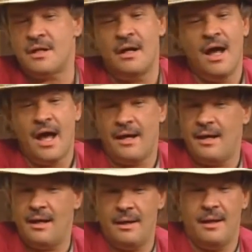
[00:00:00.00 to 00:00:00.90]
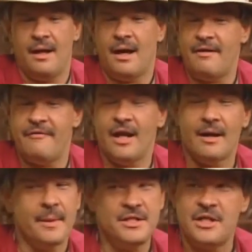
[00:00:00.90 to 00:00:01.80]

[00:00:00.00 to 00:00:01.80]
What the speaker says: I fell out of my